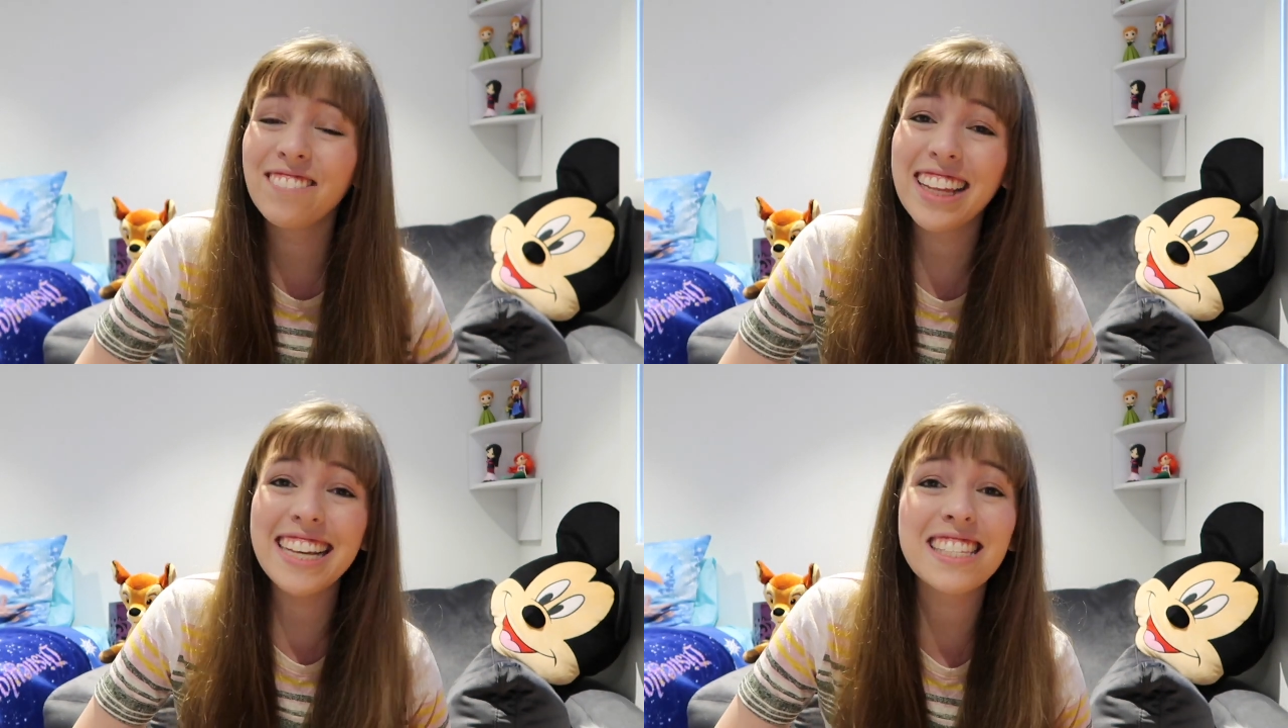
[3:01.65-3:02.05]

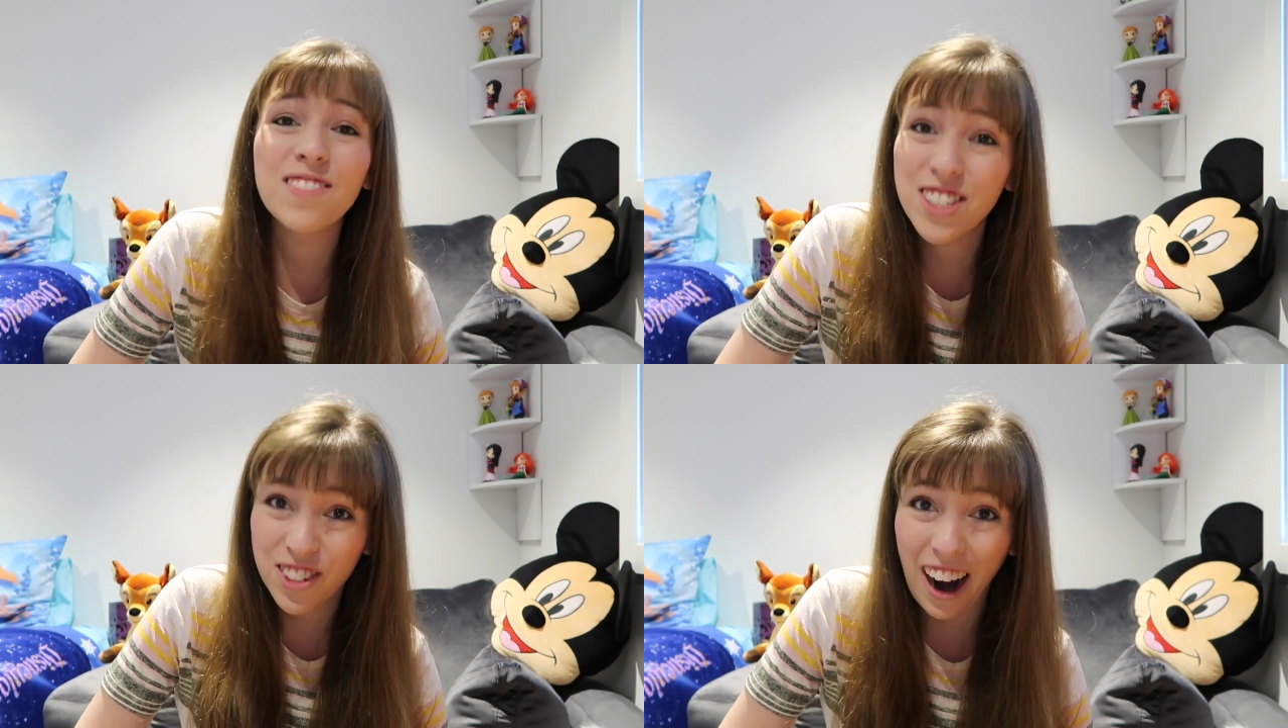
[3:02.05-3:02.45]
and please
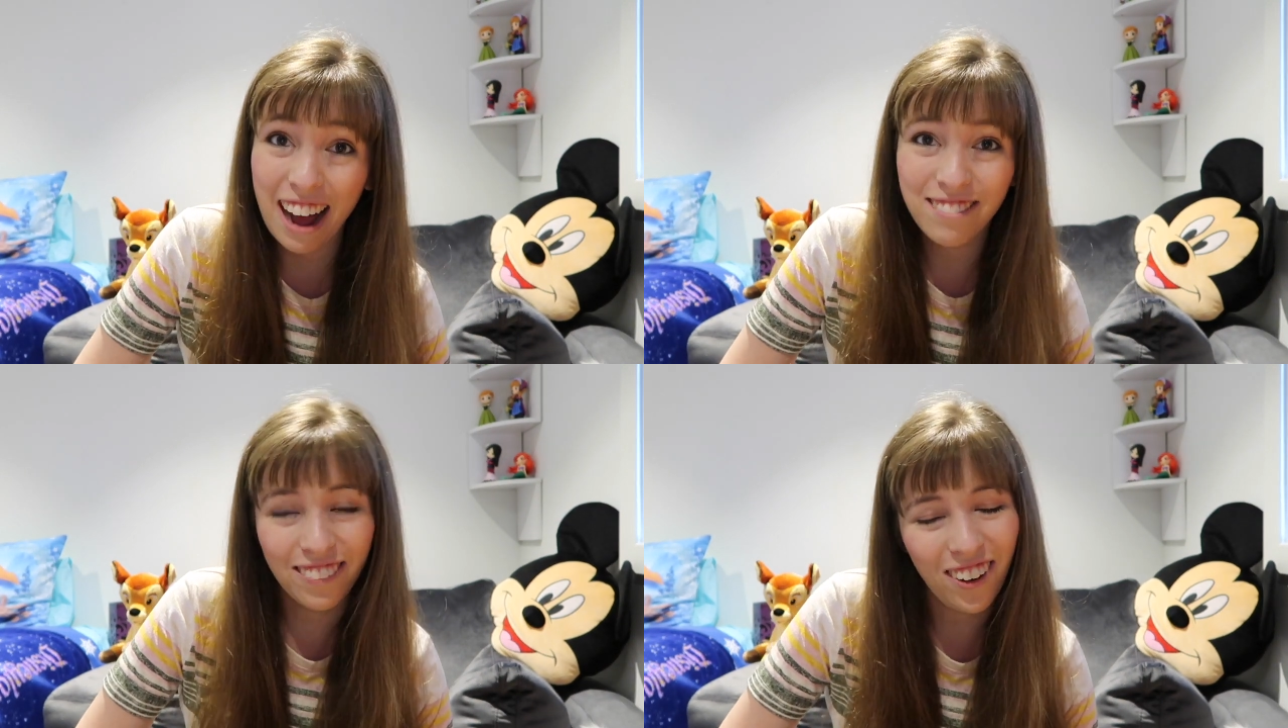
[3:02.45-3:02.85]

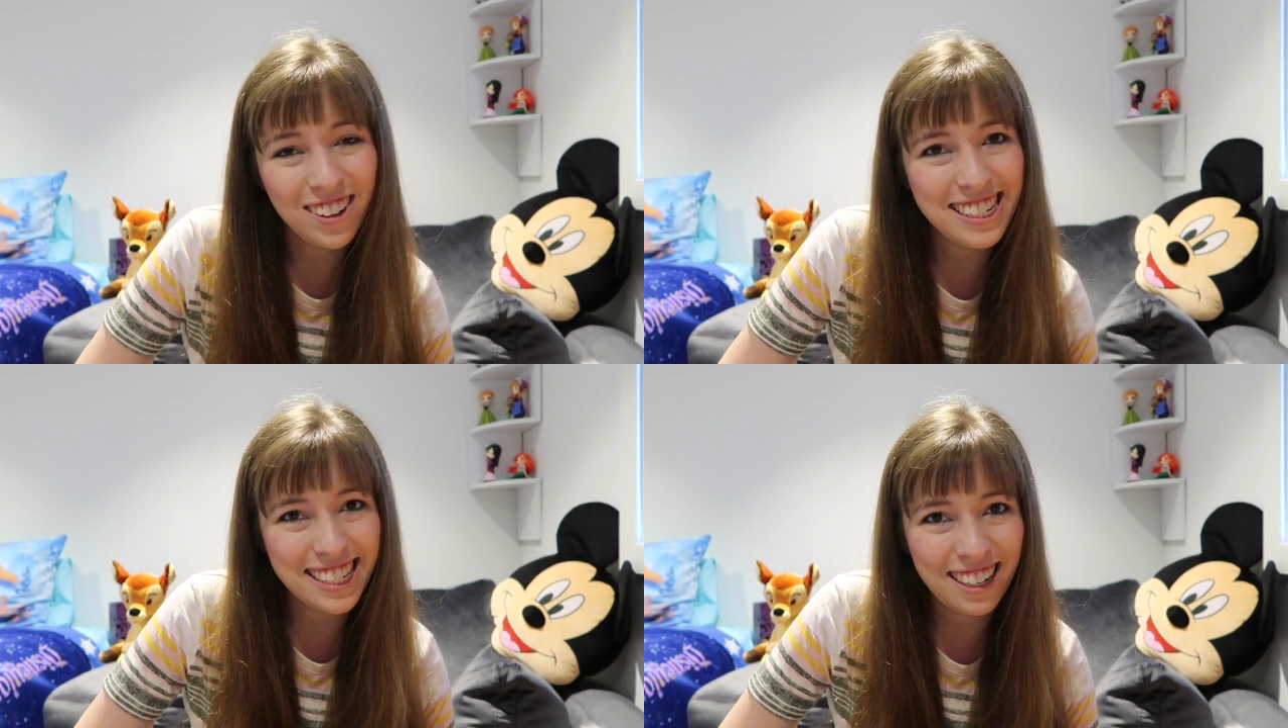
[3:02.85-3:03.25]
subscribe for
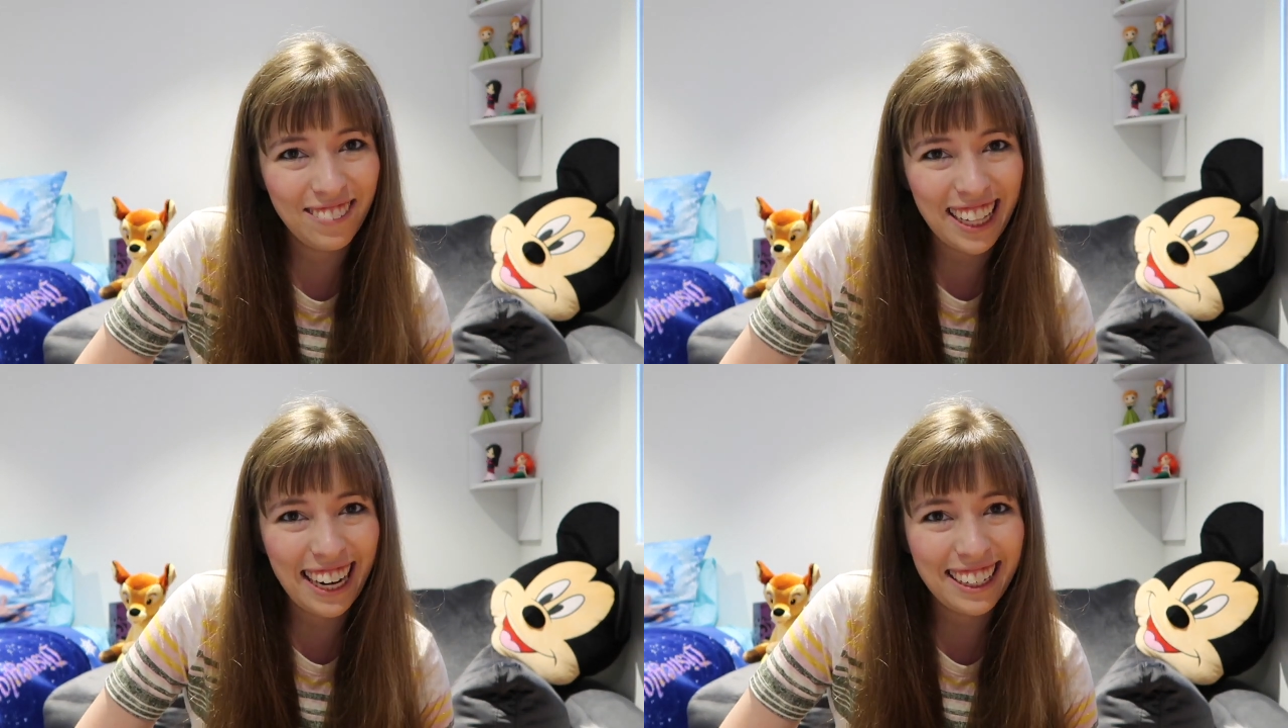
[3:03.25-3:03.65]
more Disney
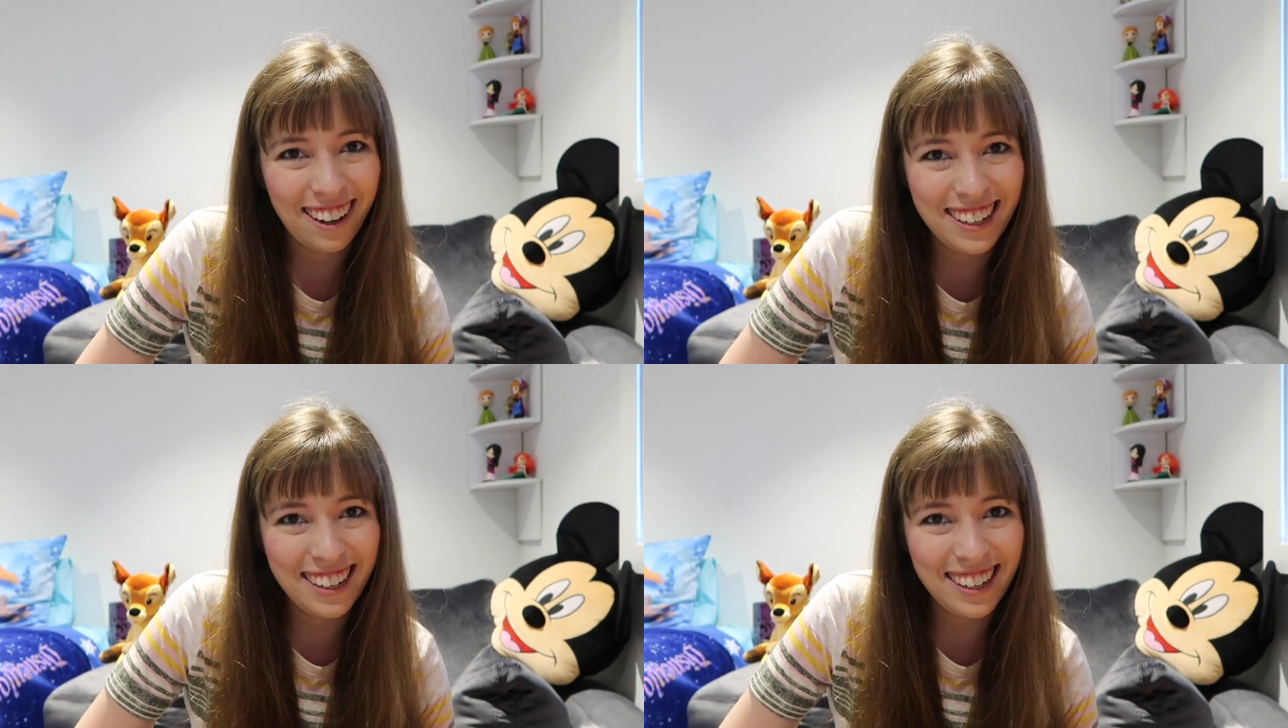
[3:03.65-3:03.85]
related